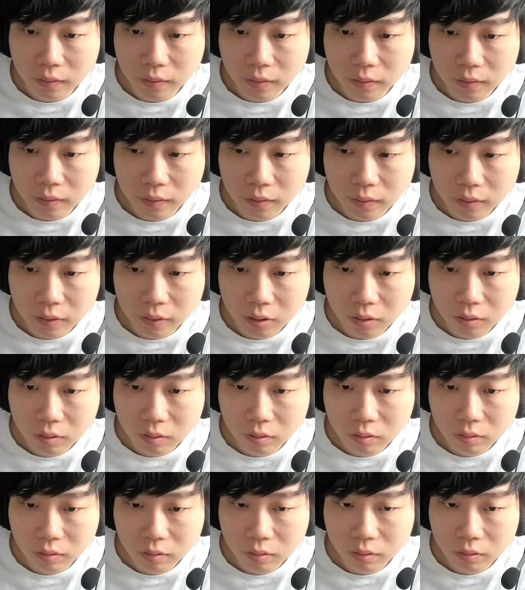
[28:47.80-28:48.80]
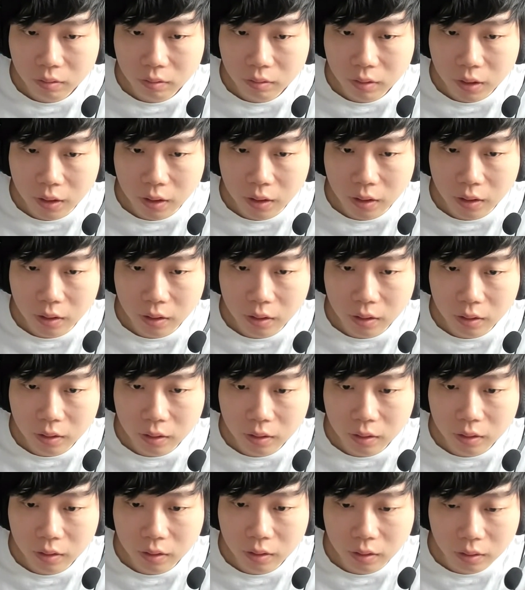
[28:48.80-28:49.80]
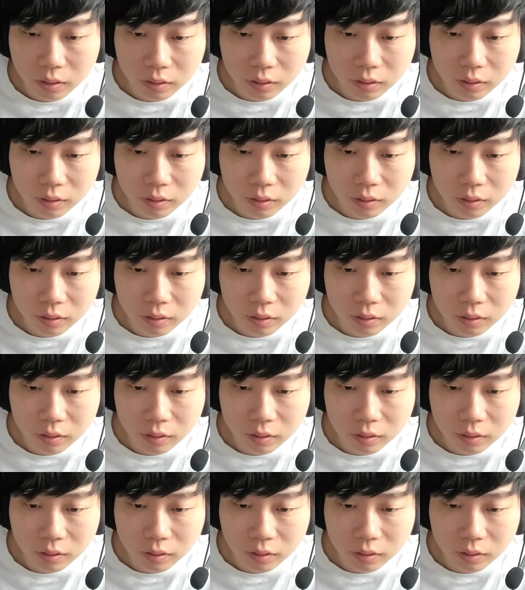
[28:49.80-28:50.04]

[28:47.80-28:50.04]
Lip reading: Nothing is said.